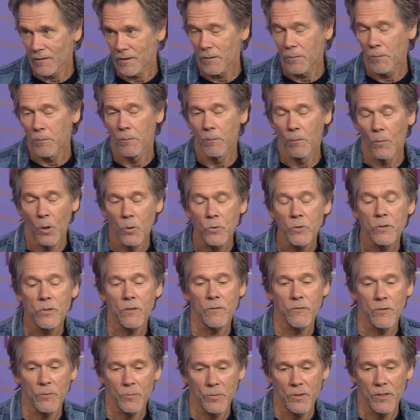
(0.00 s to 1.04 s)
Most of
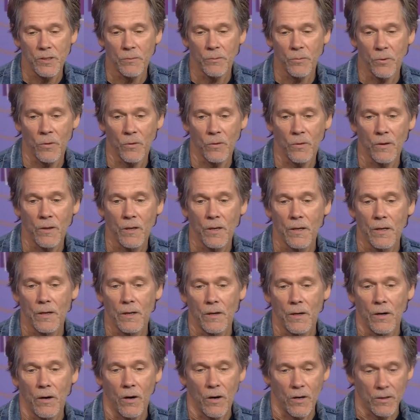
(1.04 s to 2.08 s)
the people
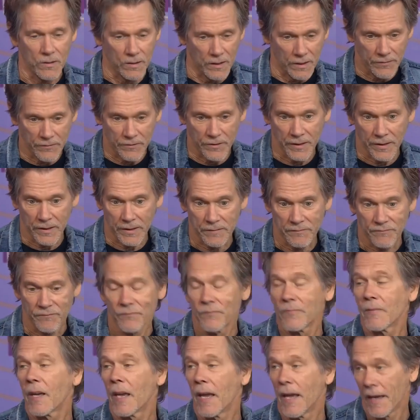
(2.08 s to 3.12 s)
are living
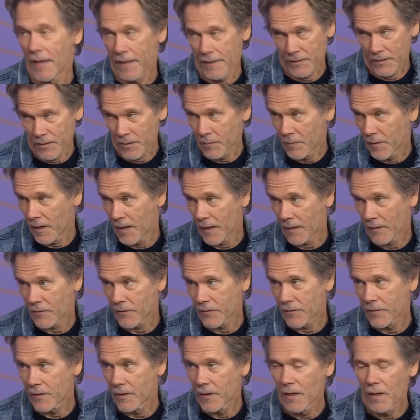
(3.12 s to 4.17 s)
hand to mouth.
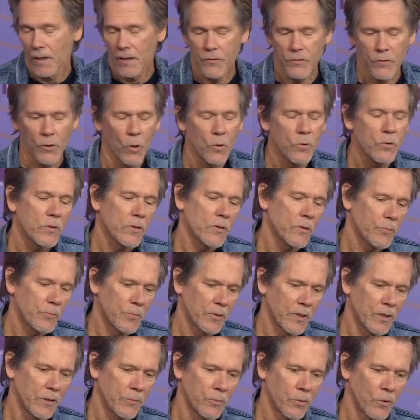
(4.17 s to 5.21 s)
Yeah. Those are the
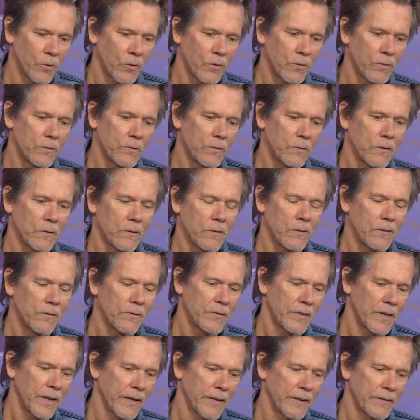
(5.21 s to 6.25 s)
people
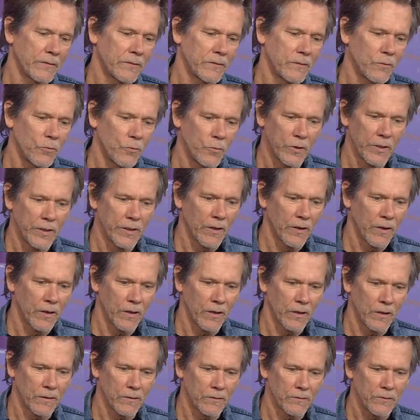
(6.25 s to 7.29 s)
that we
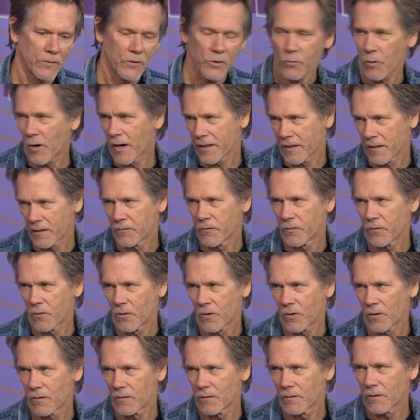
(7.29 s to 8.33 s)
are striking
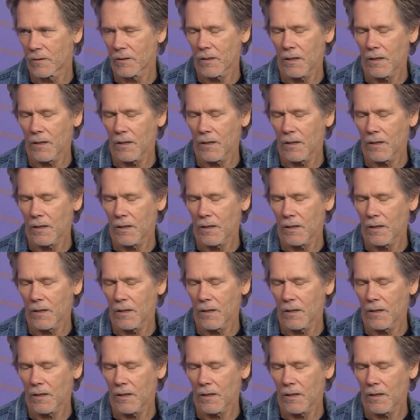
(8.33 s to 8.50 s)
for. Sure.